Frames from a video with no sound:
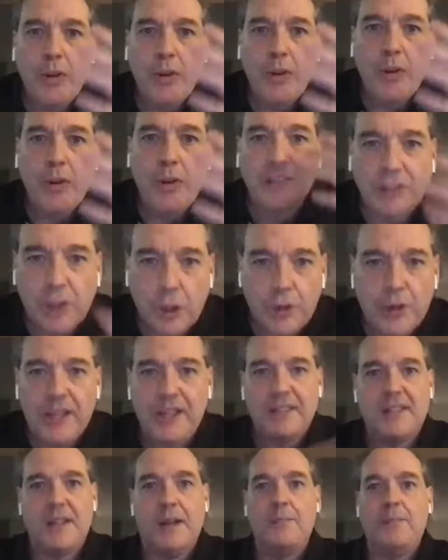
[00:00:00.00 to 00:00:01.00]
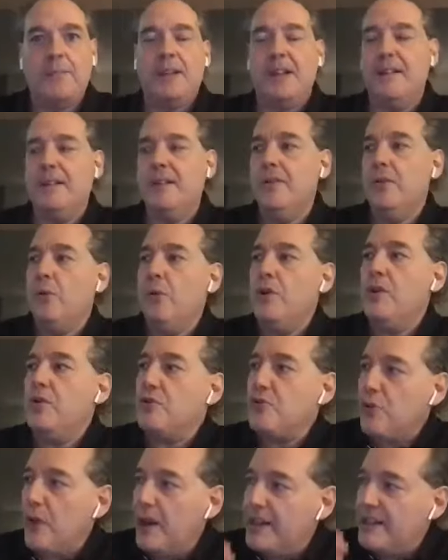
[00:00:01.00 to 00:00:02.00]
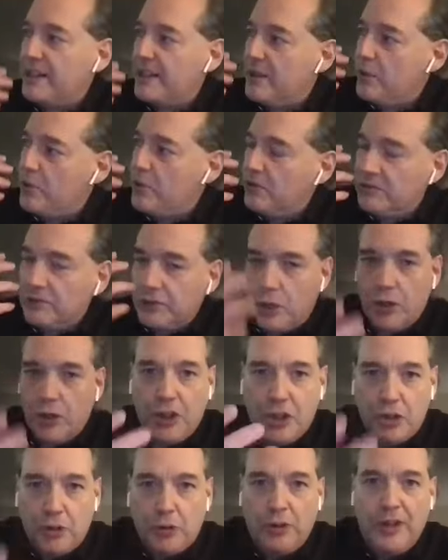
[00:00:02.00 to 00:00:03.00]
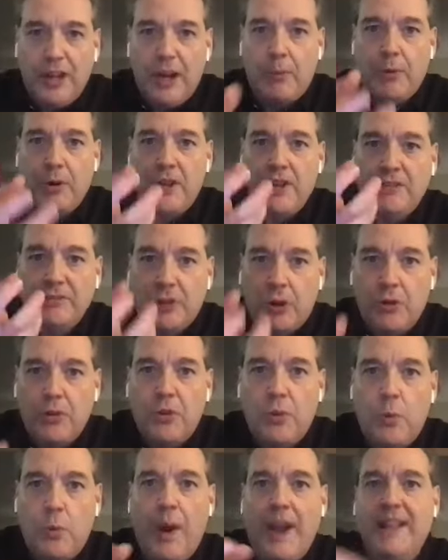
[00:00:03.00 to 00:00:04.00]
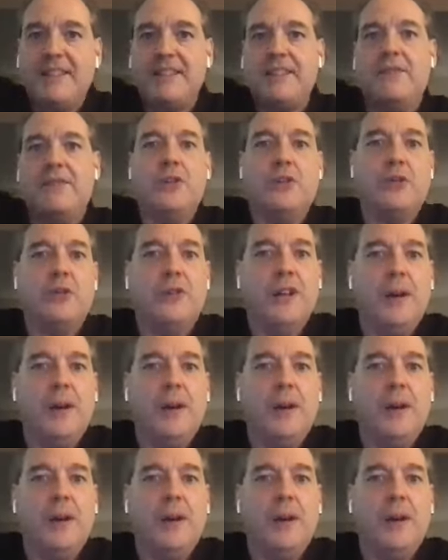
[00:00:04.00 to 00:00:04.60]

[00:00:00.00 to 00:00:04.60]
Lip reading: when you're learning something, or you're trying to, you learn a neural network, you learn the weights of a neural